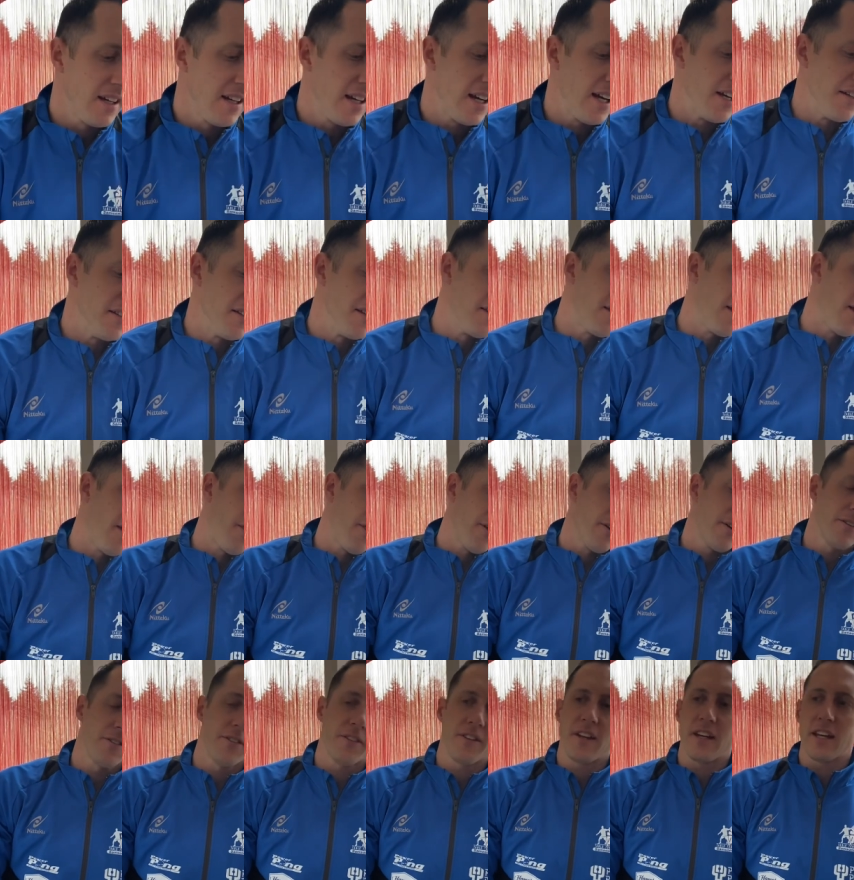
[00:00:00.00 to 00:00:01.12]
And then the
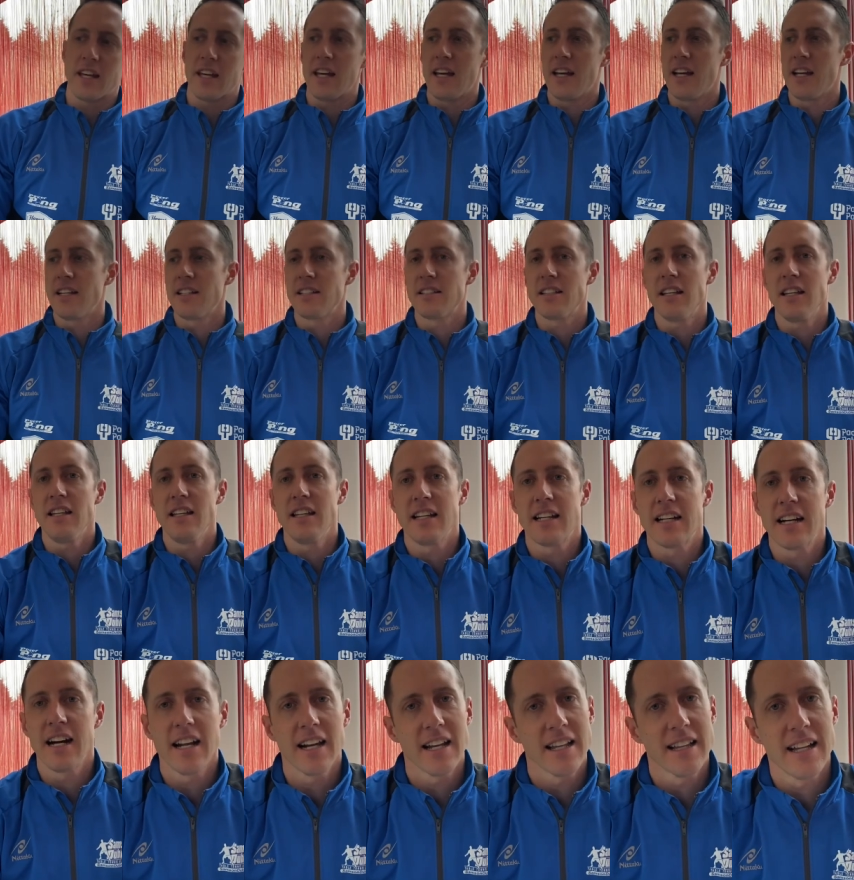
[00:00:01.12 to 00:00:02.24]
third thing is, you
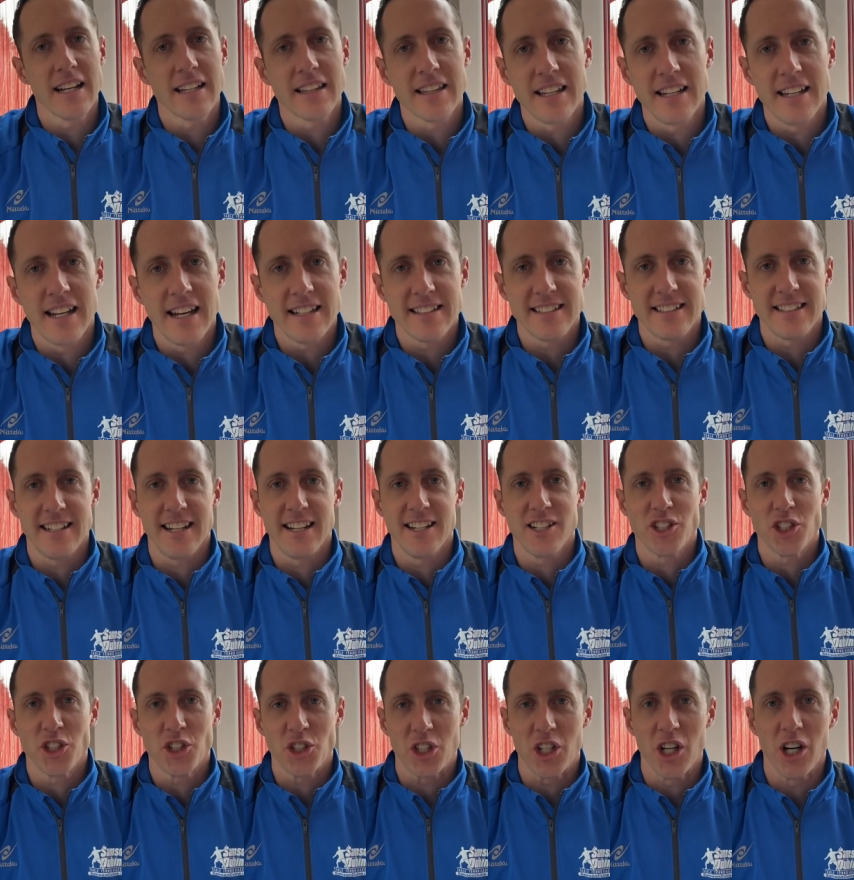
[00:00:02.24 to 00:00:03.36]
gotta let the nets and
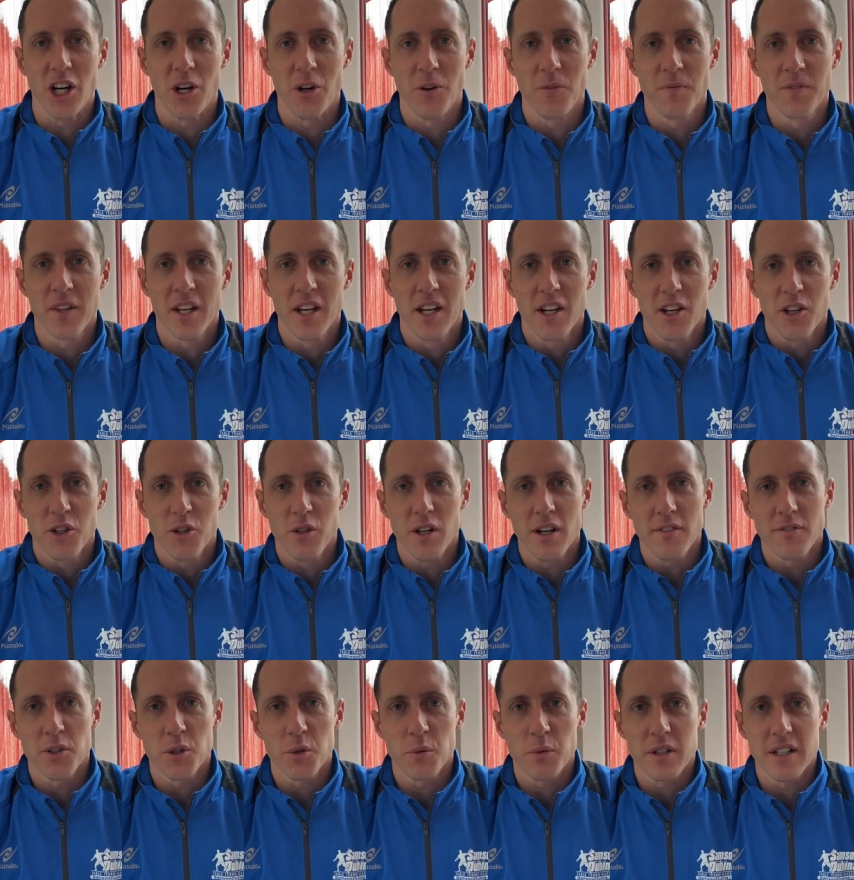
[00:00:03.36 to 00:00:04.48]
edges go. You have
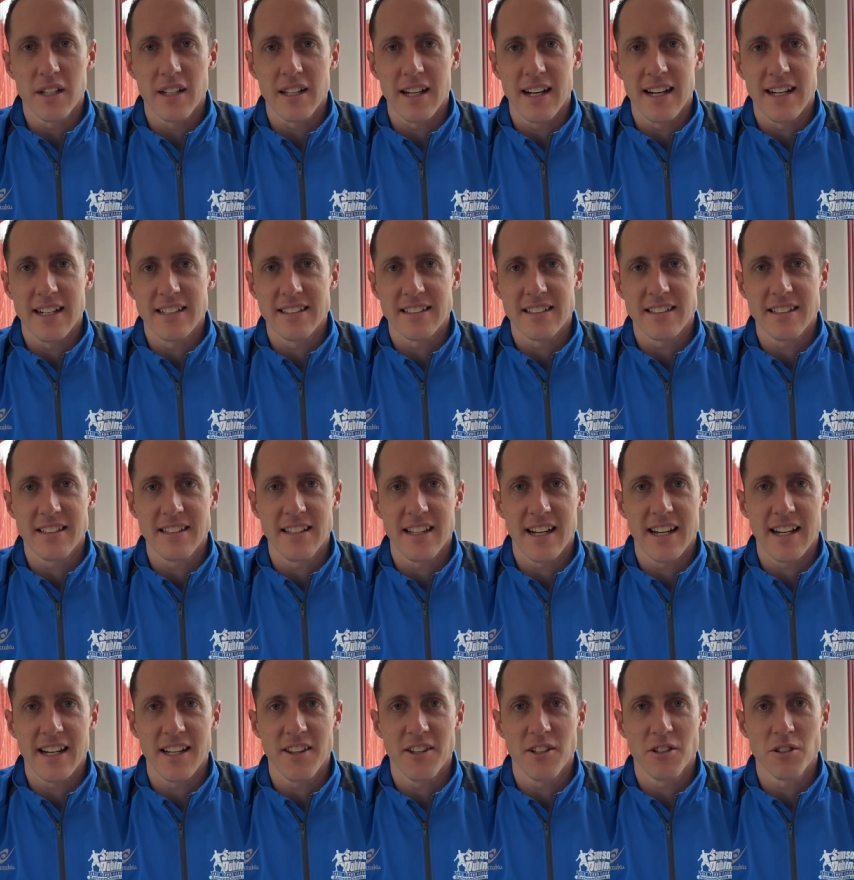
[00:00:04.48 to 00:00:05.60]
to realize
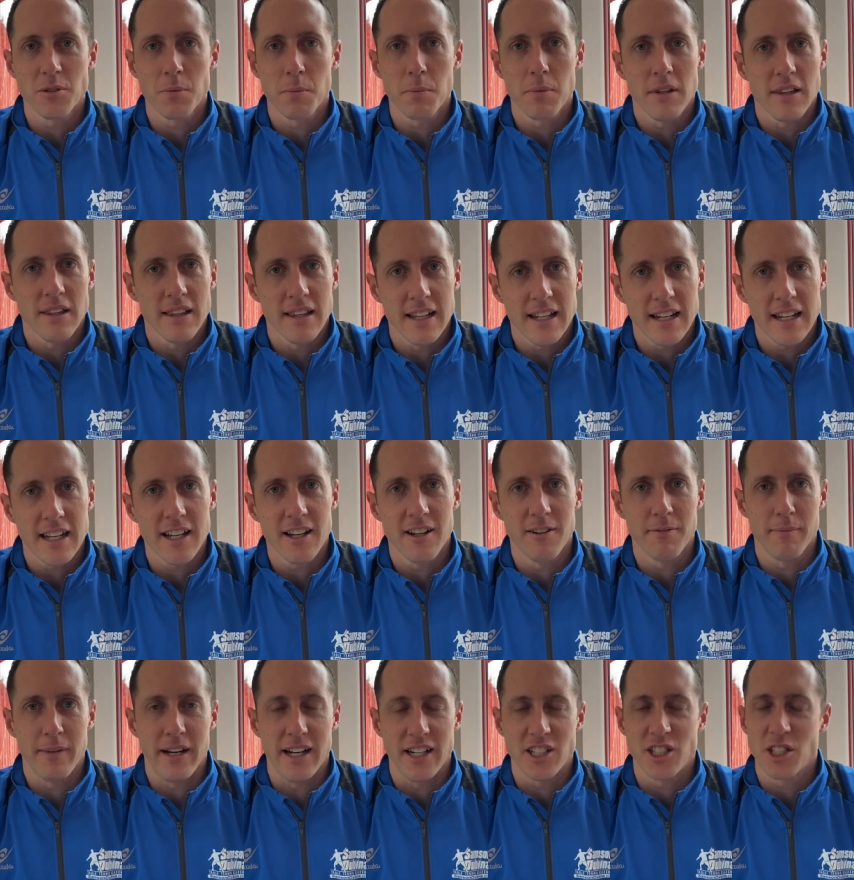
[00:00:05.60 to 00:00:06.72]
that there's plenty of
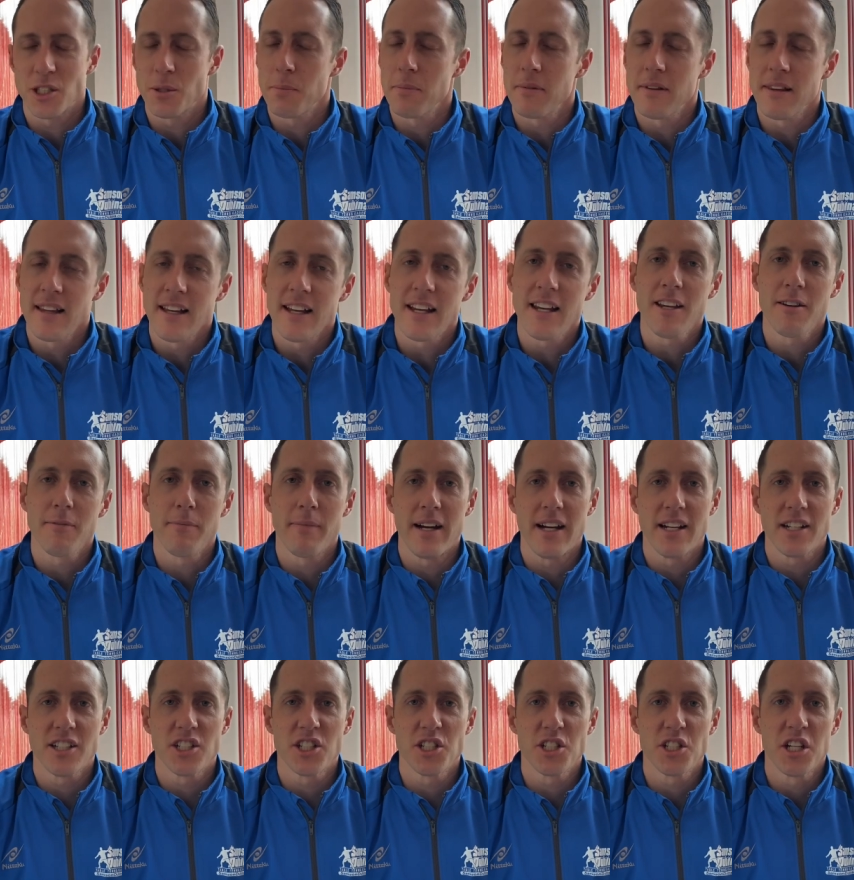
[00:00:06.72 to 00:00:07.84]

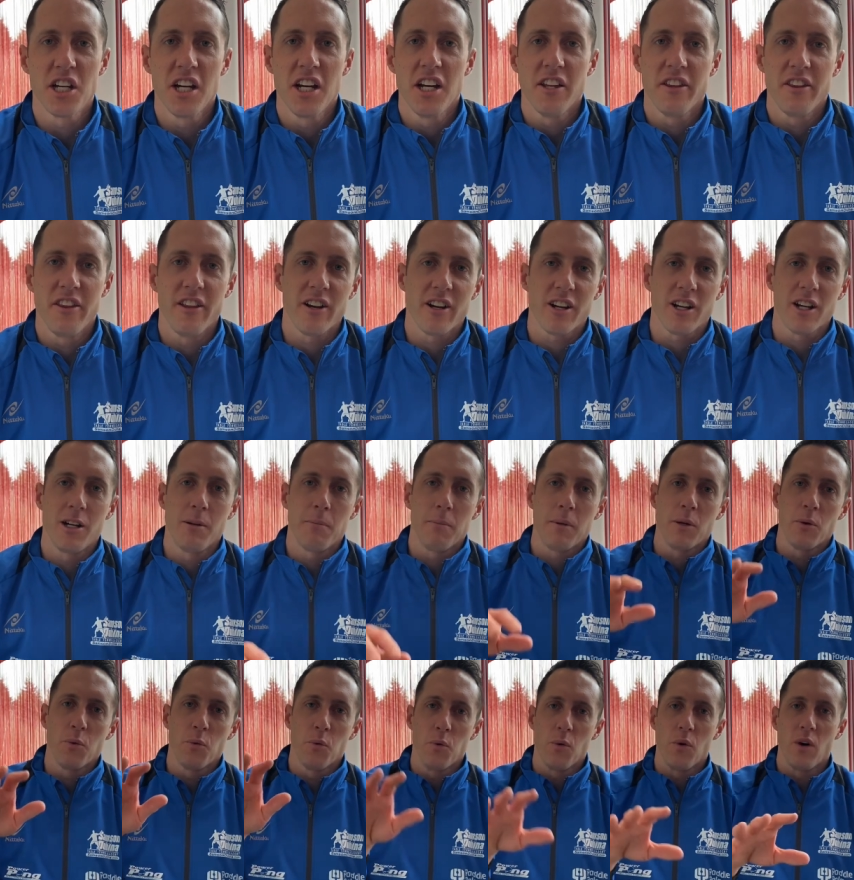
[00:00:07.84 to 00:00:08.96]
matches that are gonna be
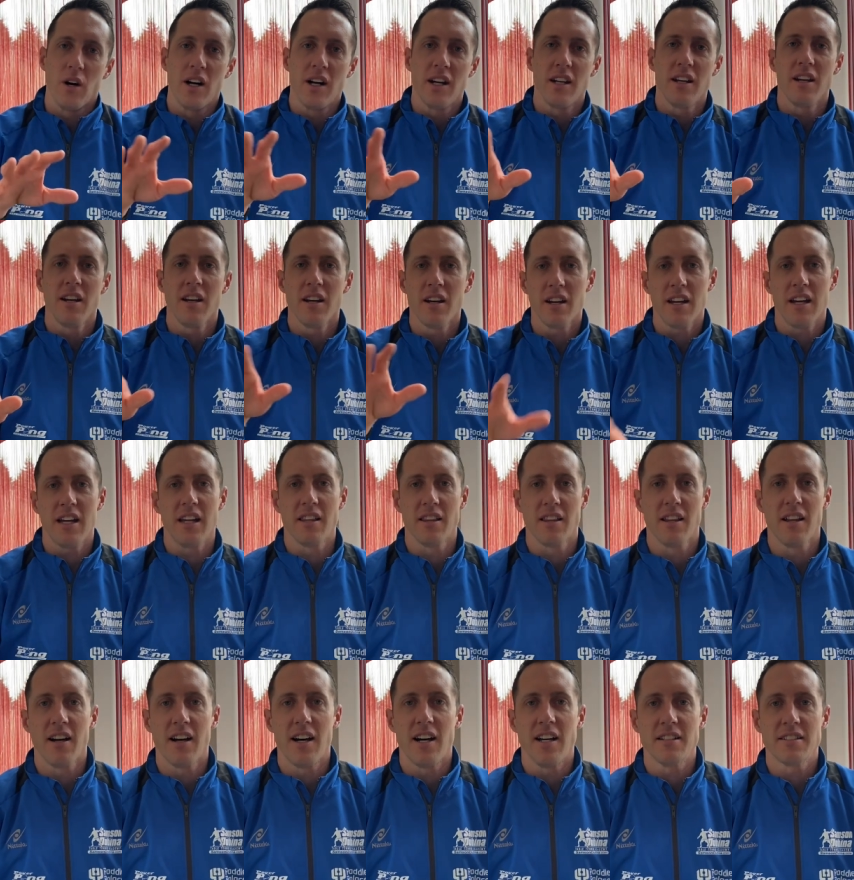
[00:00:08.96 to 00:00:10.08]
won and
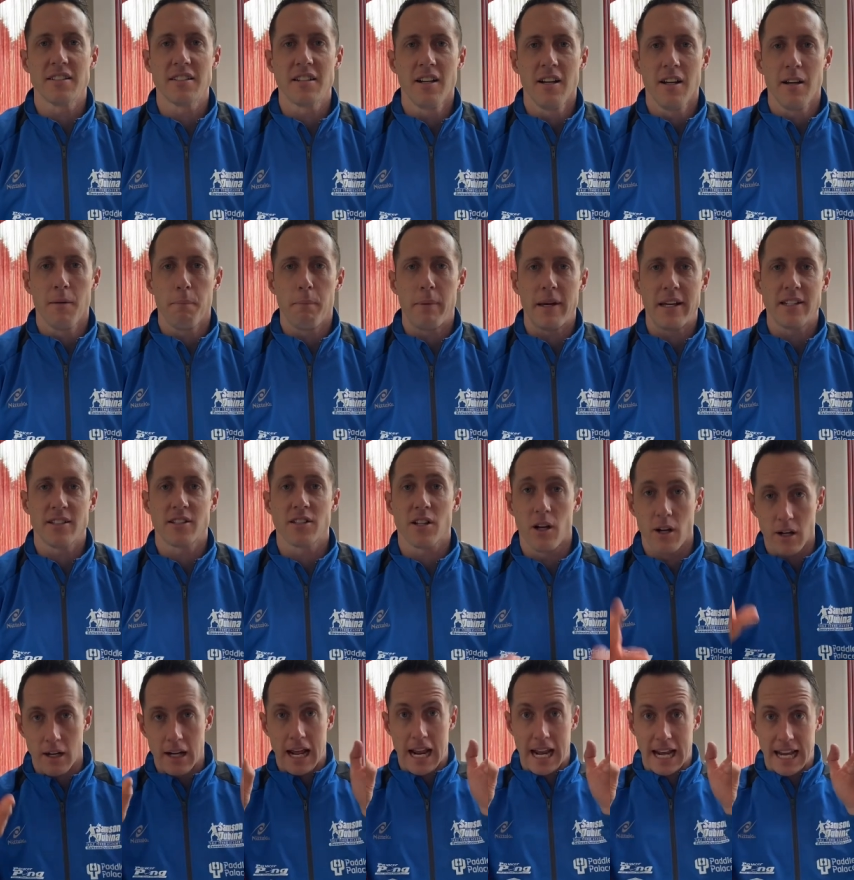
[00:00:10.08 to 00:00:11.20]
lost based
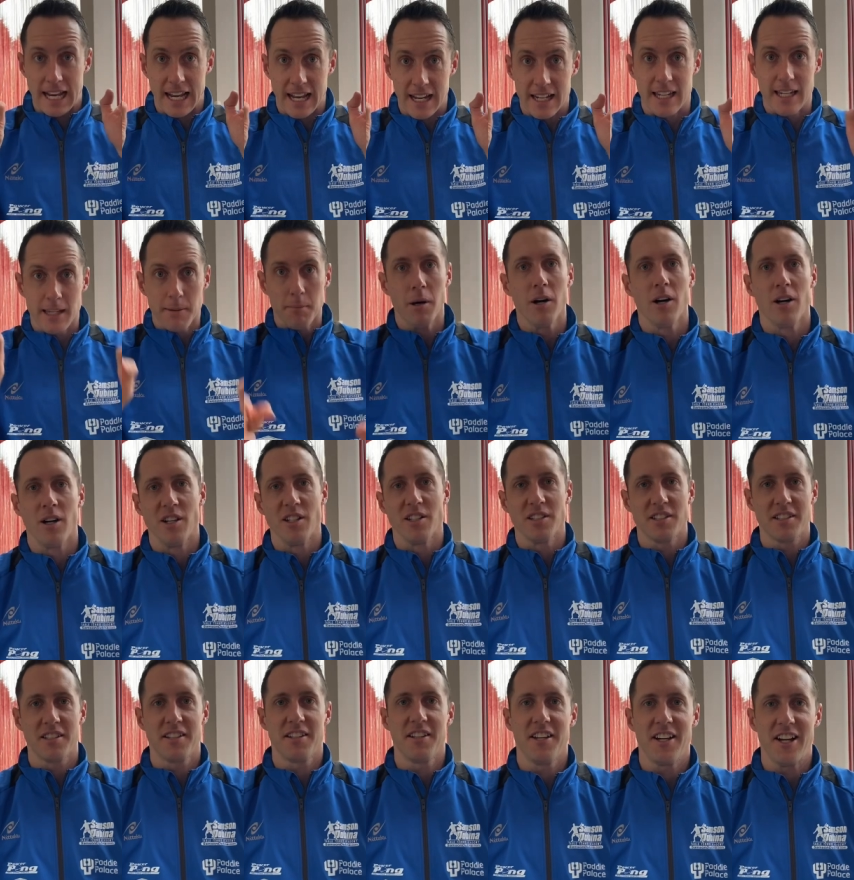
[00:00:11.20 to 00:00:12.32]
on lucky
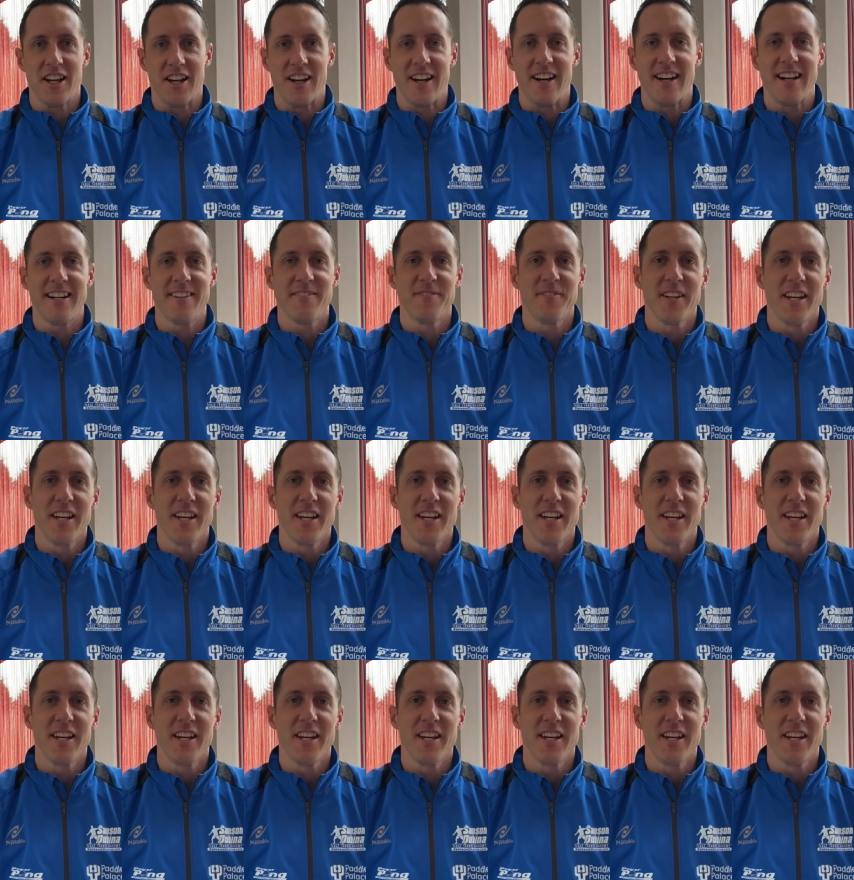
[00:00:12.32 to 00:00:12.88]
balls, all right?